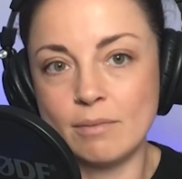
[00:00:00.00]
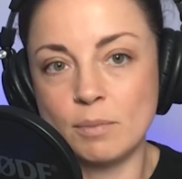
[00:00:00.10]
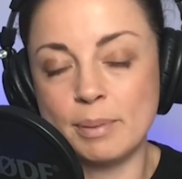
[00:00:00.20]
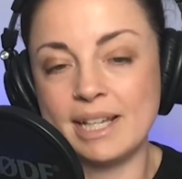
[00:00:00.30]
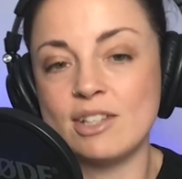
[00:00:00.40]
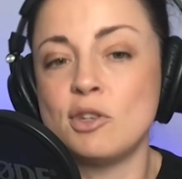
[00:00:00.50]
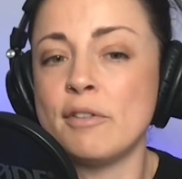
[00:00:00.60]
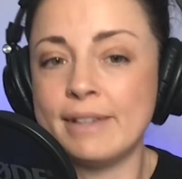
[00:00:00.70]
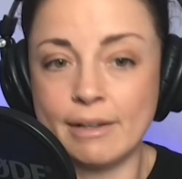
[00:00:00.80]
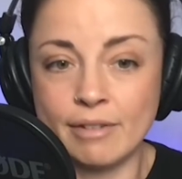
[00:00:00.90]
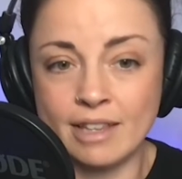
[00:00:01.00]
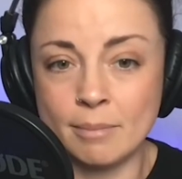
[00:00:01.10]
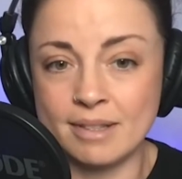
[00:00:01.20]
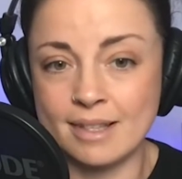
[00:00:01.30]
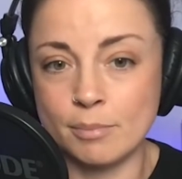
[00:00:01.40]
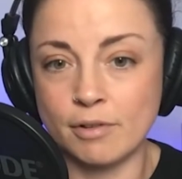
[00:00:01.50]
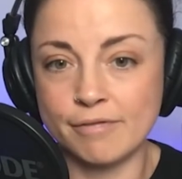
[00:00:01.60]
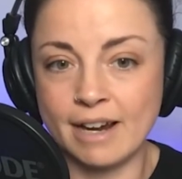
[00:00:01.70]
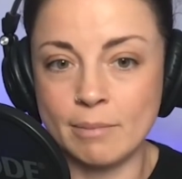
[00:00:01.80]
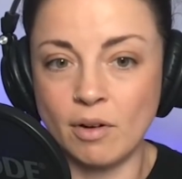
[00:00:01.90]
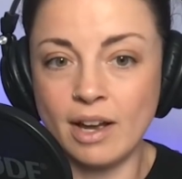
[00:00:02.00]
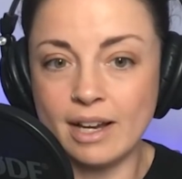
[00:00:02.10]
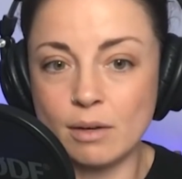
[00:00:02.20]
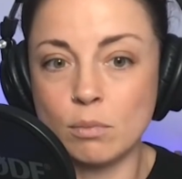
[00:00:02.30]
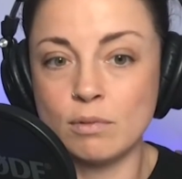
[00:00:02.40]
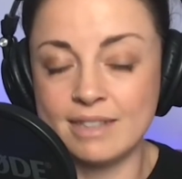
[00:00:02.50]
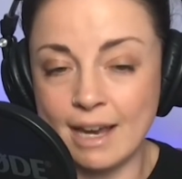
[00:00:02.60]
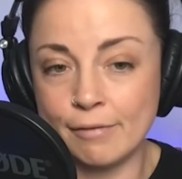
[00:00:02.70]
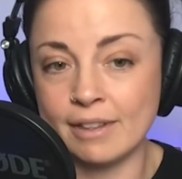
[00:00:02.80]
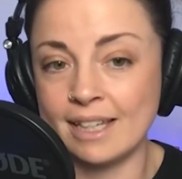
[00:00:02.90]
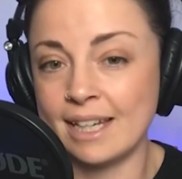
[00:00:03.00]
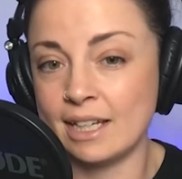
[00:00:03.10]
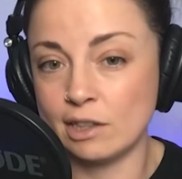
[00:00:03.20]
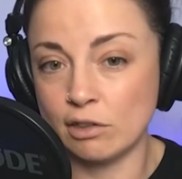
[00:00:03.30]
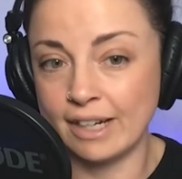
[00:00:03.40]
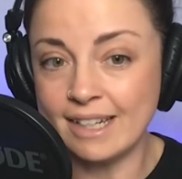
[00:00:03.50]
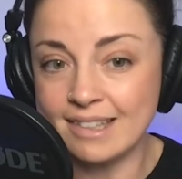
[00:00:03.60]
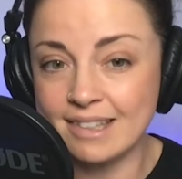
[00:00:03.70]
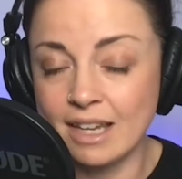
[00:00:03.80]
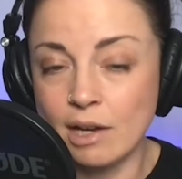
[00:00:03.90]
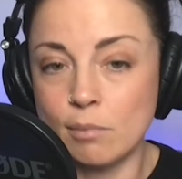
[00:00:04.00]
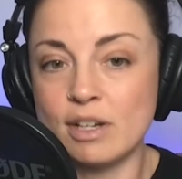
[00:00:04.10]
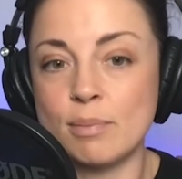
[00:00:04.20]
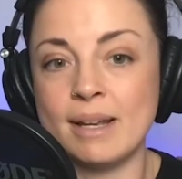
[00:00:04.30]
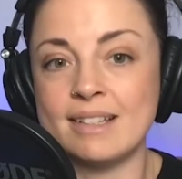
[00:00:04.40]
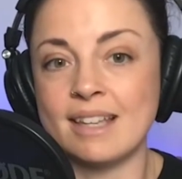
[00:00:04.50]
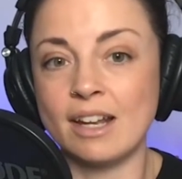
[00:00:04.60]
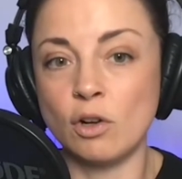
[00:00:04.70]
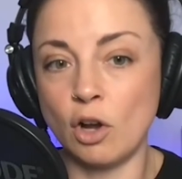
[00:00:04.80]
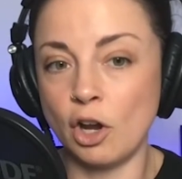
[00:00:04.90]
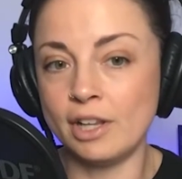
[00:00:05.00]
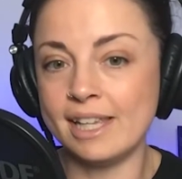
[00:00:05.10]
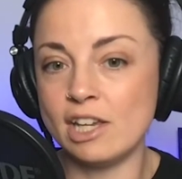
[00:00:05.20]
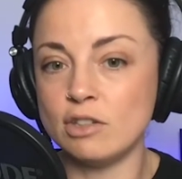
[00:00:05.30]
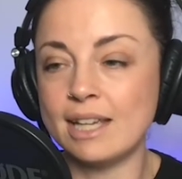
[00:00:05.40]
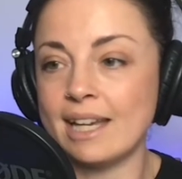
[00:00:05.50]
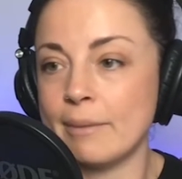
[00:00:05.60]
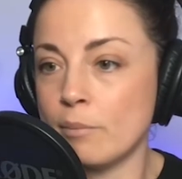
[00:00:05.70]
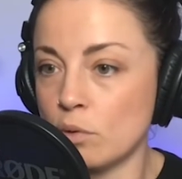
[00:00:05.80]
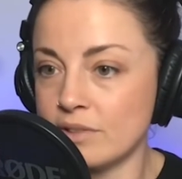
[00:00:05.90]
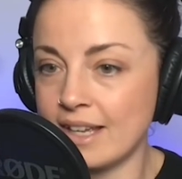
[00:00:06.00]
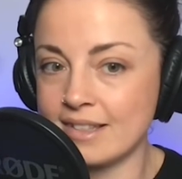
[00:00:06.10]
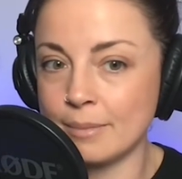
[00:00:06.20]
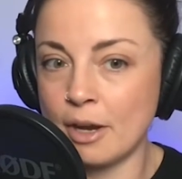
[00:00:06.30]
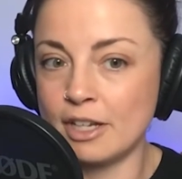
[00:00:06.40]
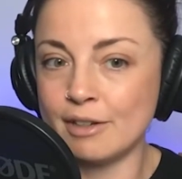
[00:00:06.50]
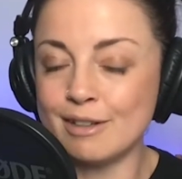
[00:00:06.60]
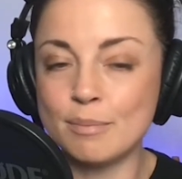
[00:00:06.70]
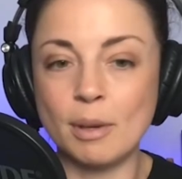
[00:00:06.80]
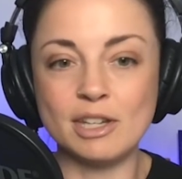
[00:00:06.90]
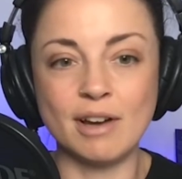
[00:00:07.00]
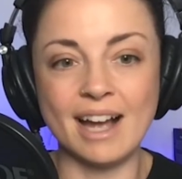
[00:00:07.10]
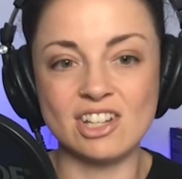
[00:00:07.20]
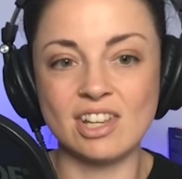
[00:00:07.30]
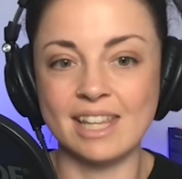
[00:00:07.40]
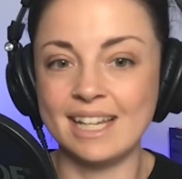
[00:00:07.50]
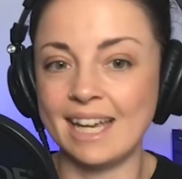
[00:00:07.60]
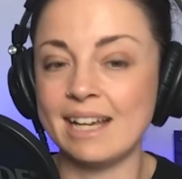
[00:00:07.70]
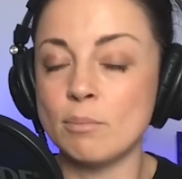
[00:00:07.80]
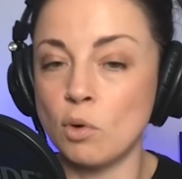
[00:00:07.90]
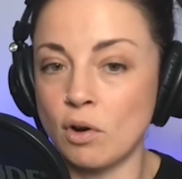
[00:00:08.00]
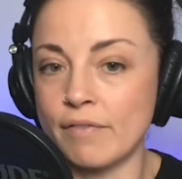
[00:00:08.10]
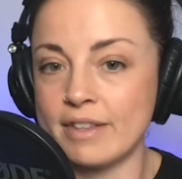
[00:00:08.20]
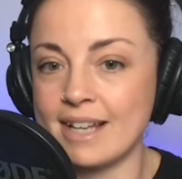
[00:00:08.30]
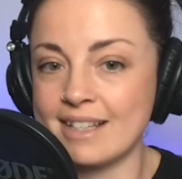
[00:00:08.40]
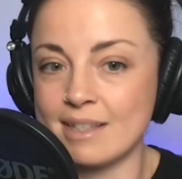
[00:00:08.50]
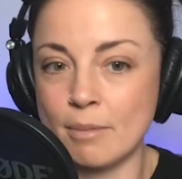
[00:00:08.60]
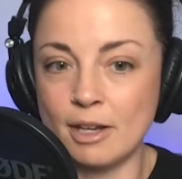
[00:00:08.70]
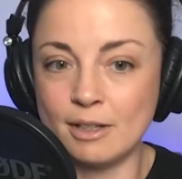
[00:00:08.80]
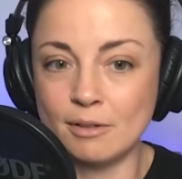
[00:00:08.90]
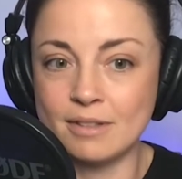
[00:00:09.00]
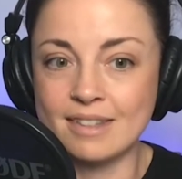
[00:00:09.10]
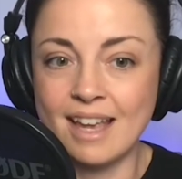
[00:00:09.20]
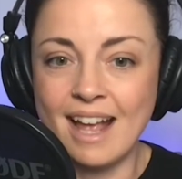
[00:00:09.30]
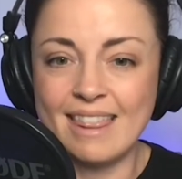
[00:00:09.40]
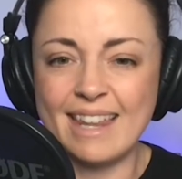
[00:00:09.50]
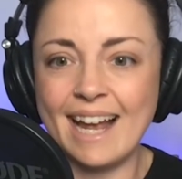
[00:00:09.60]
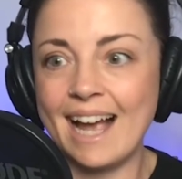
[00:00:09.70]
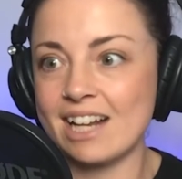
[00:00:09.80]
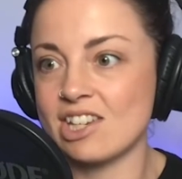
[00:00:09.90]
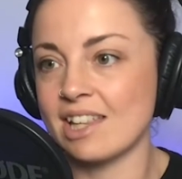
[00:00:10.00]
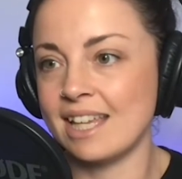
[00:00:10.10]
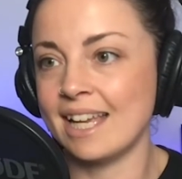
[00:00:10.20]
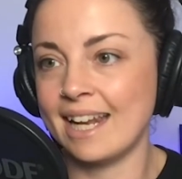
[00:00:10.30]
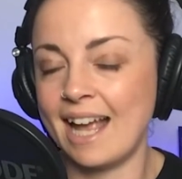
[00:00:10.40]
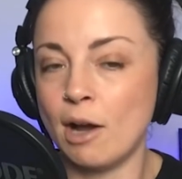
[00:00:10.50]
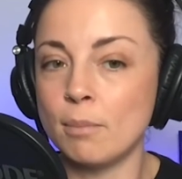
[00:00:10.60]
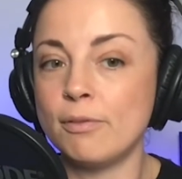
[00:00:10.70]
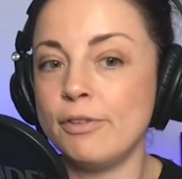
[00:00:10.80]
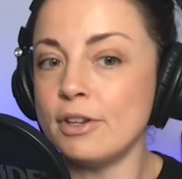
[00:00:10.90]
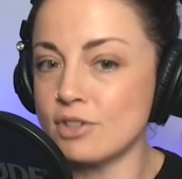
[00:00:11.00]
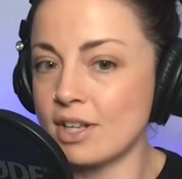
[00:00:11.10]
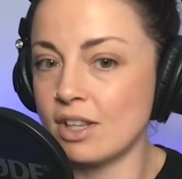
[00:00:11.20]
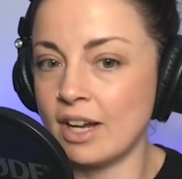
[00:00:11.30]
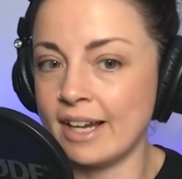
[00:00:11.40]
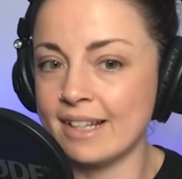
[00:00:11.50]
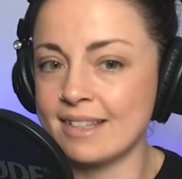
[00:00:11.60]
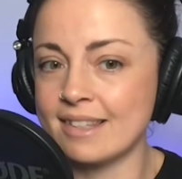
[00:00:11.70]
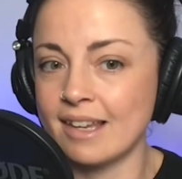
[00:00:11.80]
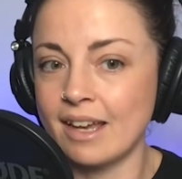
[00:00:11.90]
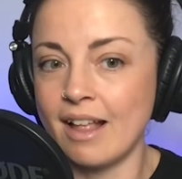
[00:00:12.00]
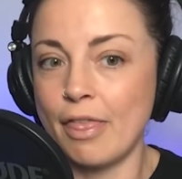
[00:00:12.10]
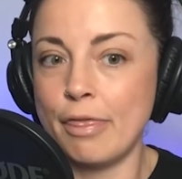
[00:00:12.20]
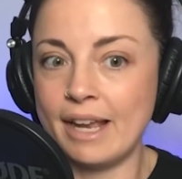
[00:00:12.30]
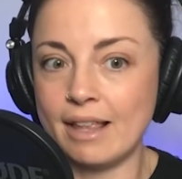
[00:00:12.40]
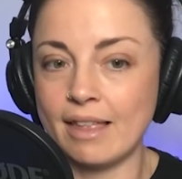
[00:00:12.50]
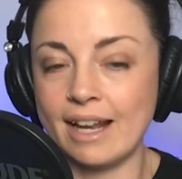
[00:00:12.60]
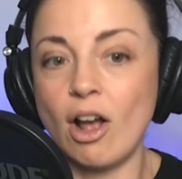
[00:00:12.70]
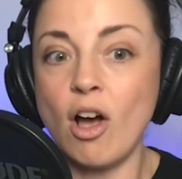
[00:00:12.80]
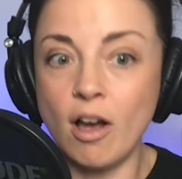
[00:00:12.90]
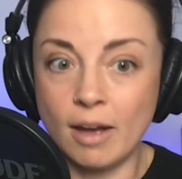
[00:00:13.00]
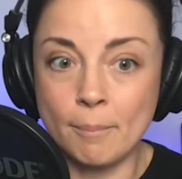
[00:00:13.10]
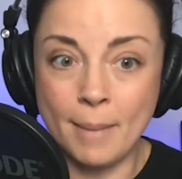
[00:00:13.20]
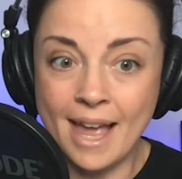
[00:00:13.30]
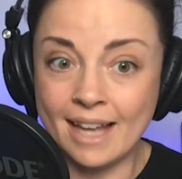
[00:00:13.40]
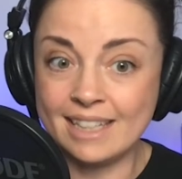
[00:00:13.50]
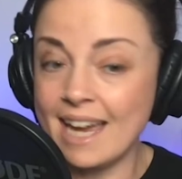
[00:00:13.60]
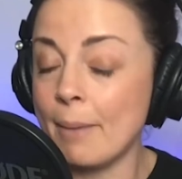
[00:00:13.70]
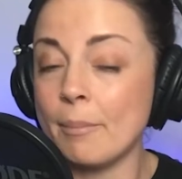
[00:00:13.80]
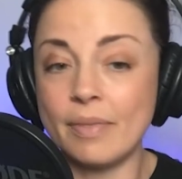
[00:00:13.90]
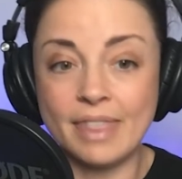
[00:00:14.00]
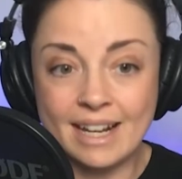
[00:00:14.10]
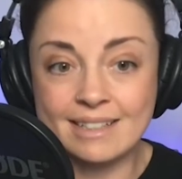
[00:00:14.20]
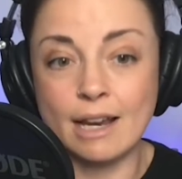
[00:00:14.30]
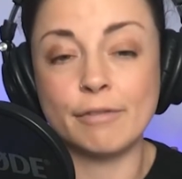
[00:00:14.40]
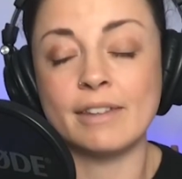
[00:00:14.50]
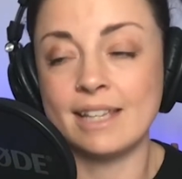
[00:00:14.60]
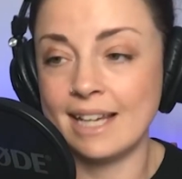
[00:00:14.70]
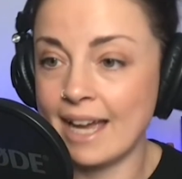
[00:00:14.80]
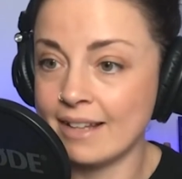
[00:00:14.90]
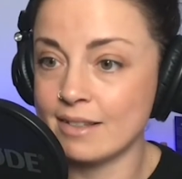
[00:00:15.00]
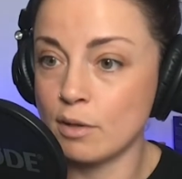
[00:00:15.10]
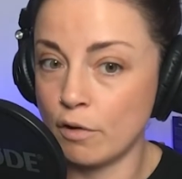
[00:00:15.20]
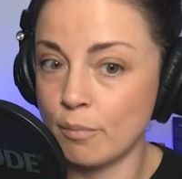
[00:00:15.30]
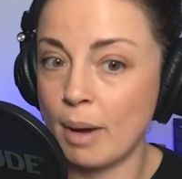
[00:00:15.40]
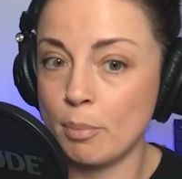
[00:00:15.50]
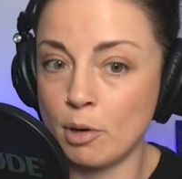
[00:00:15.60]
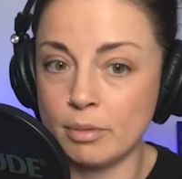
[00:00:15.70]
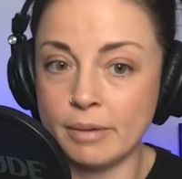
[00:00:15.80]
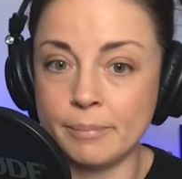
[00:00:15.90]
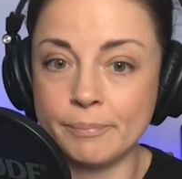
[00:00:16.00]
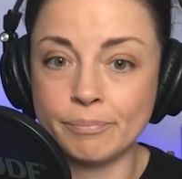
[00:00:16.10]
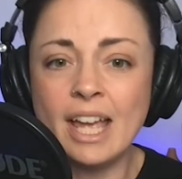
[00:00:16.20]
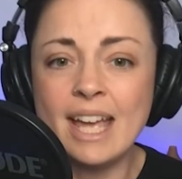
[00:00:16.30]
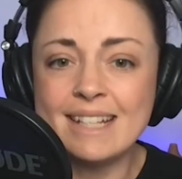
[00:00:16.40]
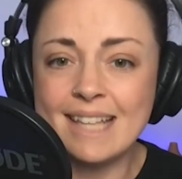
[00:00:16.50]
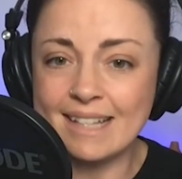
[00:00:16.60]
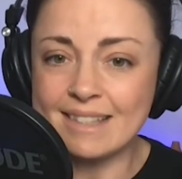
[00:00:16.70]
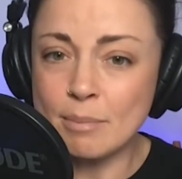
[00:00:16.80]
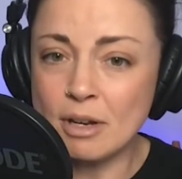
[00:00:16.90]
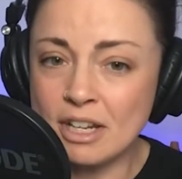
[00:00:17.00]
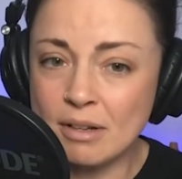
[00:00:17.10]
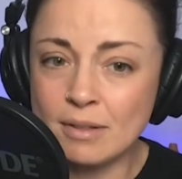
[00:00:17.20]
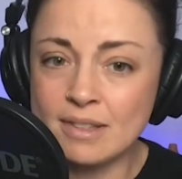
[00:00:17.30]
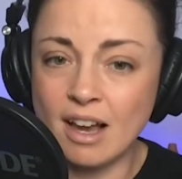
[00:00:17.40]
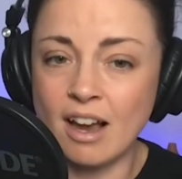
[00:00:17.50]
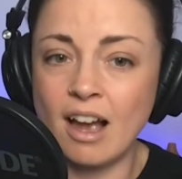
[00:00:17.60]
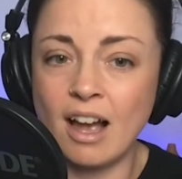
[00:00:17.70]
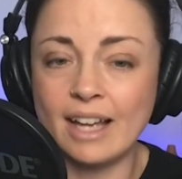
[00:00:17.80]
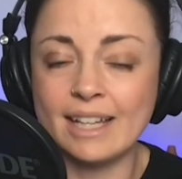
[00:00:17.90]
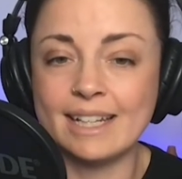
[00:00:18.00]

because you've given them a simple framework will definitely increase, which means that not only are you getting more testimonials, but you're actually getting more of the testimonials that are actually going to help future clients think that, oh man, yep, they definitely can solve my problem. Testimonials are an